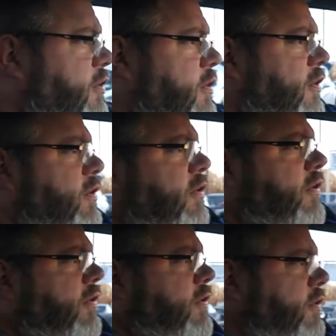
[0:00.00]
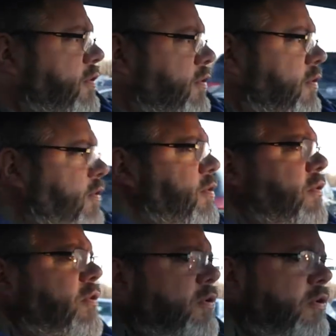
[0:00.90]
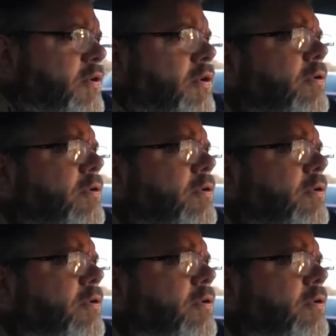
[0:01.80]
Maybe there's something that we can...